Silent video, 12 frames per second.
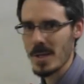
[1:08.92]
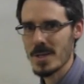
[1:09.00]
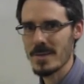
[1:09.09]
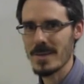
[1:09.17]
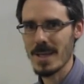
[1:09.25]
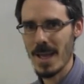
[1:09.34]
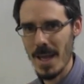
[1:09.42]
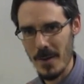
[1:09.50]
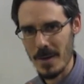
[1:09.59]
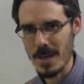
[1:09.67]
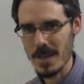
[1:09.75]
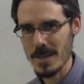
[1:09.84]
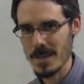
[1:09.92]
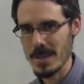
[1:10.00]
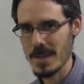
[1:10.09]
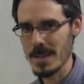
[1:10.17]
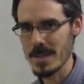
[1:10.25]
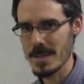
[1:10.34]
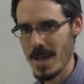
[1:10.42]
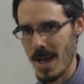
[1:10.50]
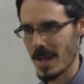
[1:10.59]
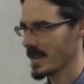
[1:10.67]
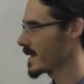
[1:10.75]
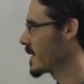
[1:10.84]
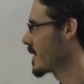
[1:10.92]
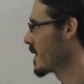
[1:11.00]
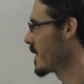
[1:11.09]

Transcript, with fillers: much of an hour is that?